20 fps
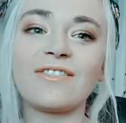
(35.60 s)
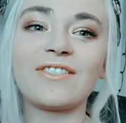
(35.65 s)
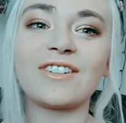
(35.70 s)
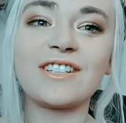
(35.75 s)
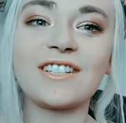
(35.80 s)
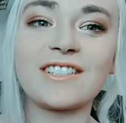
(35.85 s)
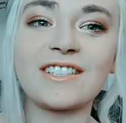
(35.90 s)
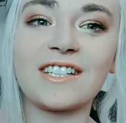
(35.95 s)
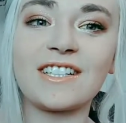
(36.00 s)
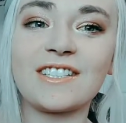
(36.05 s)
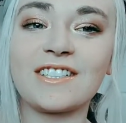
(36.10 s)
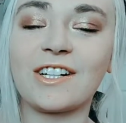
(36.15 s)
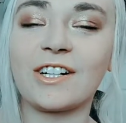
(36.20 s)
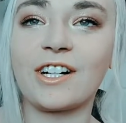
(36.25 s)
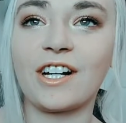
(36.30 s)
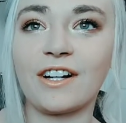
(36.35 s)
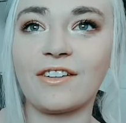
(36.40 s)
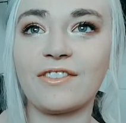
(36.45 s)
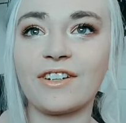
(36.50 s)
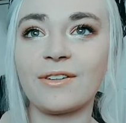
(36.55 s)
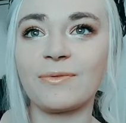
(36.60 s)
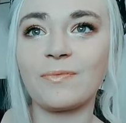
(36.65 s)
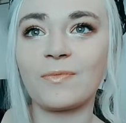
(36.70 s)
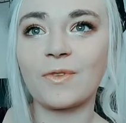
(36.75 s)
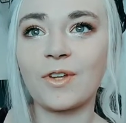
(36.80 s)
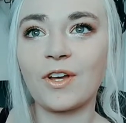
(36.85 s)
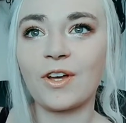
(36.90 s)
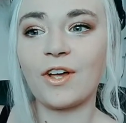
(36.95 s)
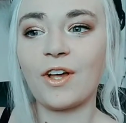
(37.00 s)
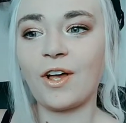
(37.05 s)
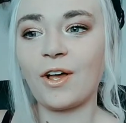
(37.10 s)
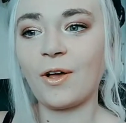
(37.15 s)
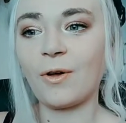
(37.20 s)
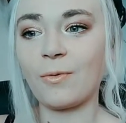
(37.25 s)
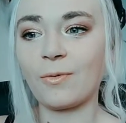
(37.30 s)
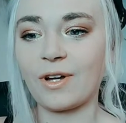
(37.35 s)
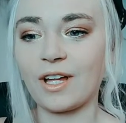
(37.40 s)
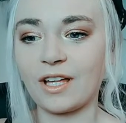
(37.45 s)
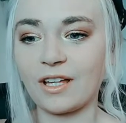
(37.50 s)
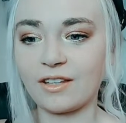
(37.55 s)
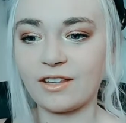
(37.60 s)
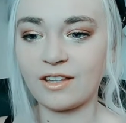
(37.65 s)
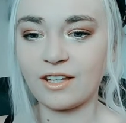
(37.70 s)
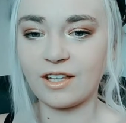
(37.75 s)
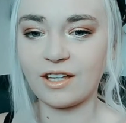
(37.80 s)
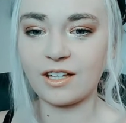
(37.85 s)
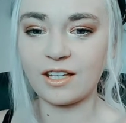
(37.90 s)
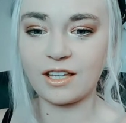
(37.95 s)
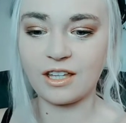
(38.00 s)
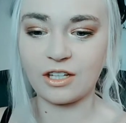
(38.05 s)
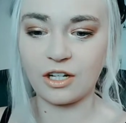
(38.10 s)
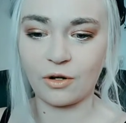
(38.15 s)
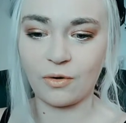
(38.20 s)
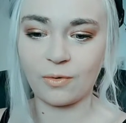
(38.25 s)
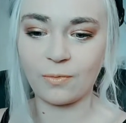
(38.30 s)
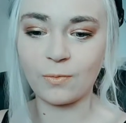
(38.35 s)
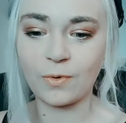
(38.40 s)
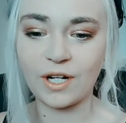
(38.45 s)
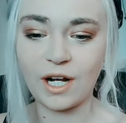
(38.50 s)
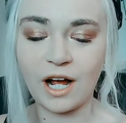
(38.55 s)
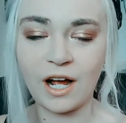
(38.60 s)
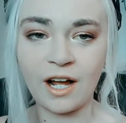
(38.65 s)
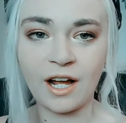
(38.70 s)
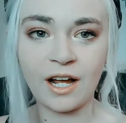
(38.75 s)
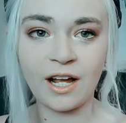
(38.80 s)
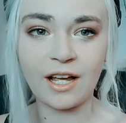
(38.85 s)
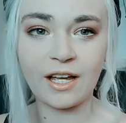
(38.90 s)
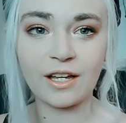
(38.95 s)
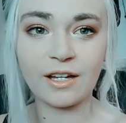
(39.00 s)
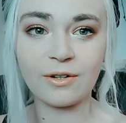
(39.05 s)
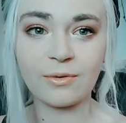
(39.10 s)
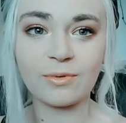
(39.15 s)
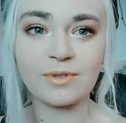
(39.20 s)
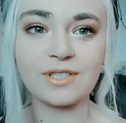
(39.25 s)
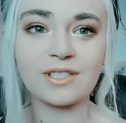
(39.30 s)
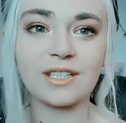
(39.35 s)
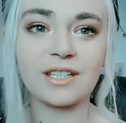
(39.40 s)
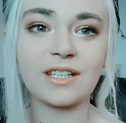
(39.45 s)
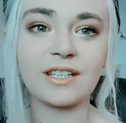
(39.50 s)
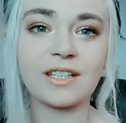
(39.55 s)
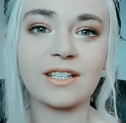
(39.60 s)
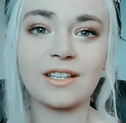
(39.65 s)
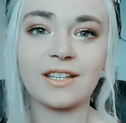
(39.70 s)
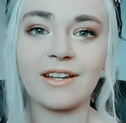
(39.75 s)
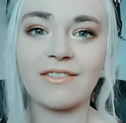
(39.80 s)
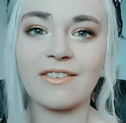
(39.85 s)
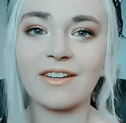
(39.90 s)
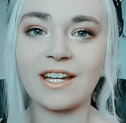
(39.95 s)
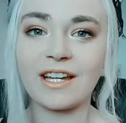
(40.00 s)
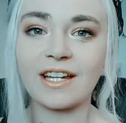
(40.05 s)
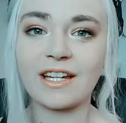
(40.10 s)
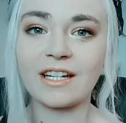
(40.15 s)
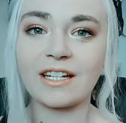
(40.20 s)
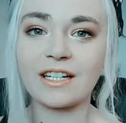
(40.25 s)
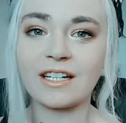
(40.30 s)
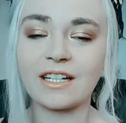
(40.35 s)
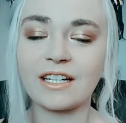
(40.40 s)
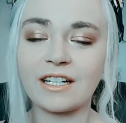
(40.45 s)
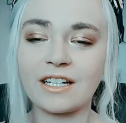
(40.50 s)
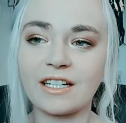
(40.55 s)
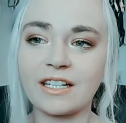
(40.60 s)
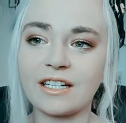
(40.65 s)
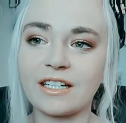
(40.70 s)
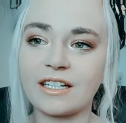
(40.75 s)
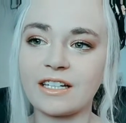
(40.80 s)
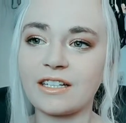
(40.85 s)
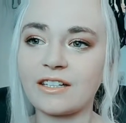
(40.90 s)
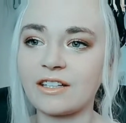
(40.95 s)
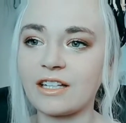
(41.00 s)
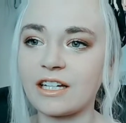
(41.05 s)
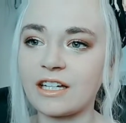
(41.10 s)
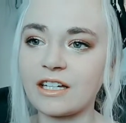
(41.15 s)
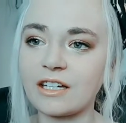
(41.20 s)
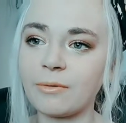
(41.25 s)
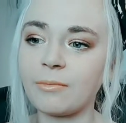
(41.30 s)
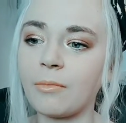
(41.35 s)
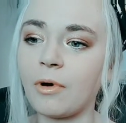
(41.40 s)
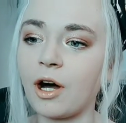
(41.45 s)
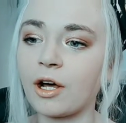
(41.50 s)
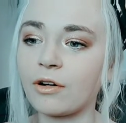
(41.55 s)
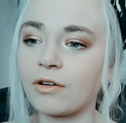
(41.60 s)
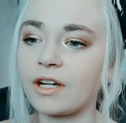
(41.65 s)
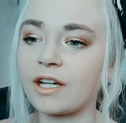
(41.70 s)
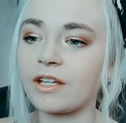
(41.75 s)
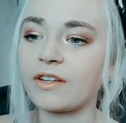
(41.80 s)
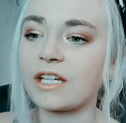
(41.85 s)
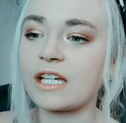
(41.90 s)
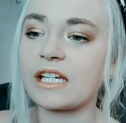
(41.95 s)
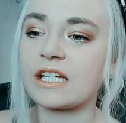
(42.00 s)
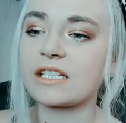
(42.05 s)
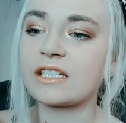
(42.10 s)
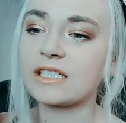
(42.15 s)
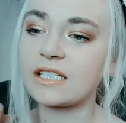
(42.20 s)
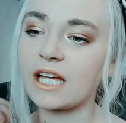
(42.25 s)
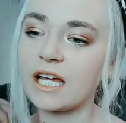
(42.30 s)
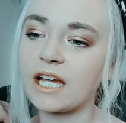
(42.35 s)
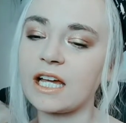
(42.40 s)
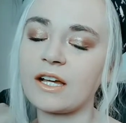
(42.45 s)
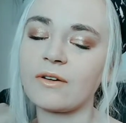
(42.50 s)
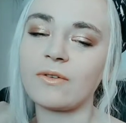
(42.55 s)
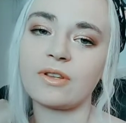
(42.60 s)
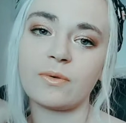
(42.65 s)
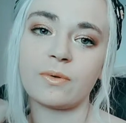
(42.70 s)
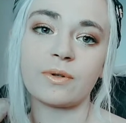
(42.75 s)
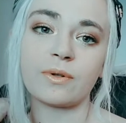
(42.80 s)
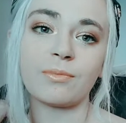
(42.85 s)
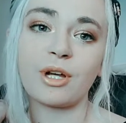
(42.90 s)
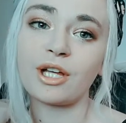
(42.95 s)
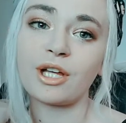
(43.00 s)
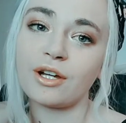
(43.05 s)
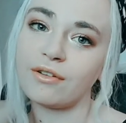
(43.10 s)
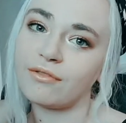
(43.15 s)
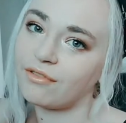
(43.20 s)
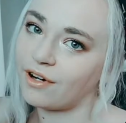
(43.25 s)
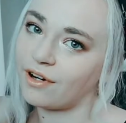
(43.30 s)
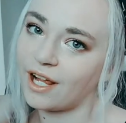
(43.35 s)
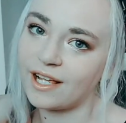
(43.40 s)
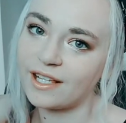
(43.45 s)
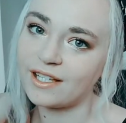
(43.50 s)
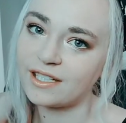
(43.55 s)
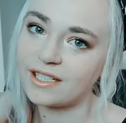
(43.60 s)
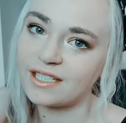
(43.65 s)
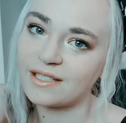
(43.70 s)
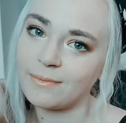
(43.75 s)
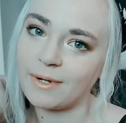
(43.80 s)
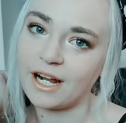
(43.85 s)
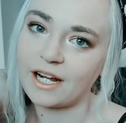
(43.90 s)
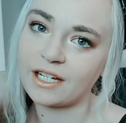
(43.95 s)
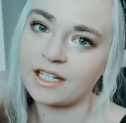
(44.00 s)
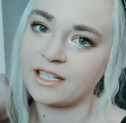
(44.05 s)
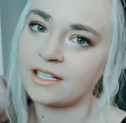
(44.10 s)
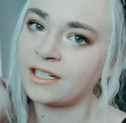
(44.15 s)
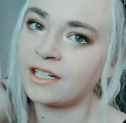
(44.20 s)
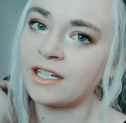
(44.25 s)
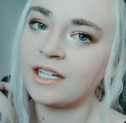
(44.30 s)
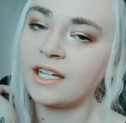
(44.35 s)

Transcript: just gonna start off with you know when I was living and like moderately staying with one of my good friends back in